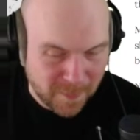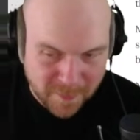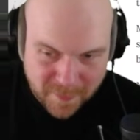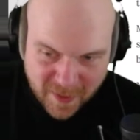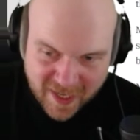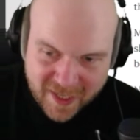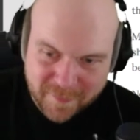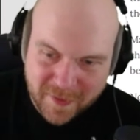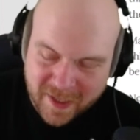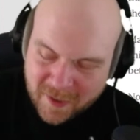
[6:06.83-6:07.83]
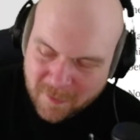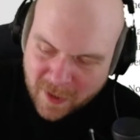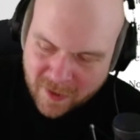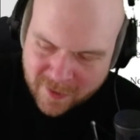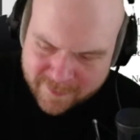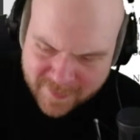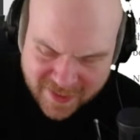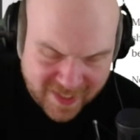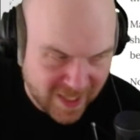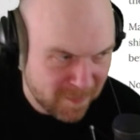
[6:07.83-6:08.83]
the kind of thing where
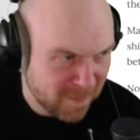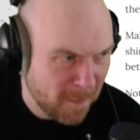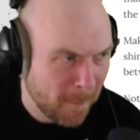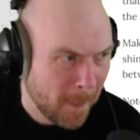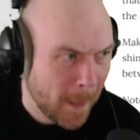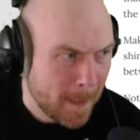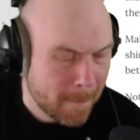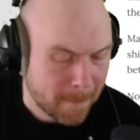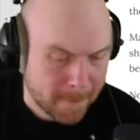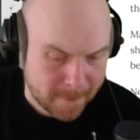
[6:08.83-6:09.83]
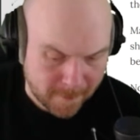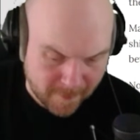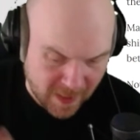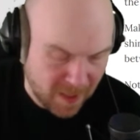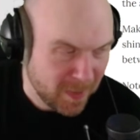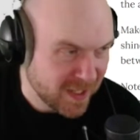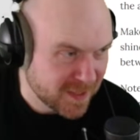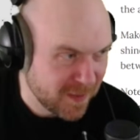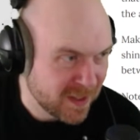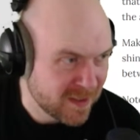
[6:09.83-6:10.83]
this game, combat is
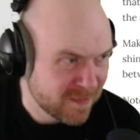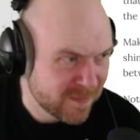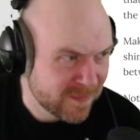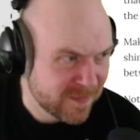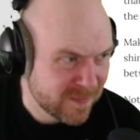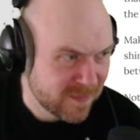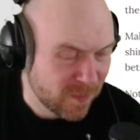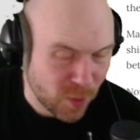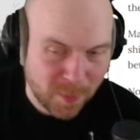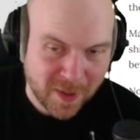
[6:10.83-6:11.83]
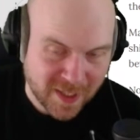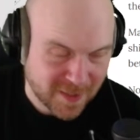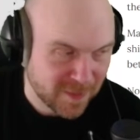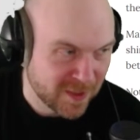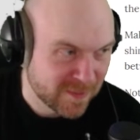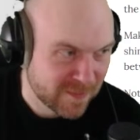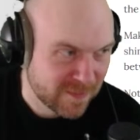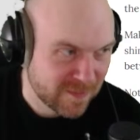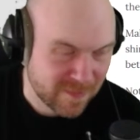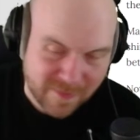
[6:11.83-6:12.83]
fun, role-playing is fun.
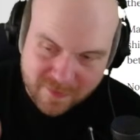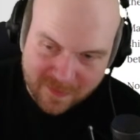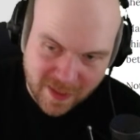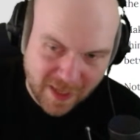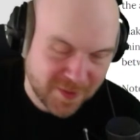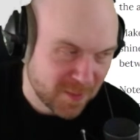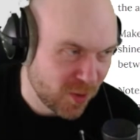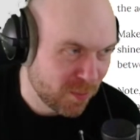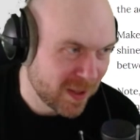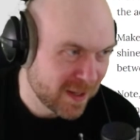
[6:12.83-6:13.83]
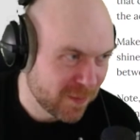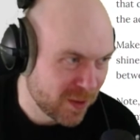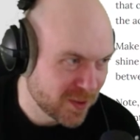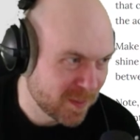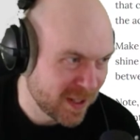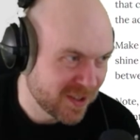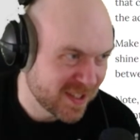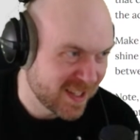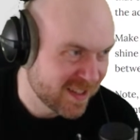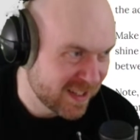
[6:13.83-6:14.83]
Have some role-playing for those players
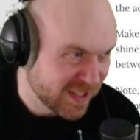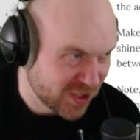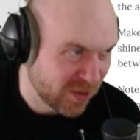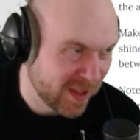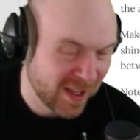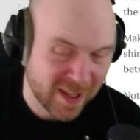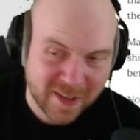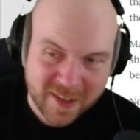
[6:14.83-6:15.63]
that enjoy that.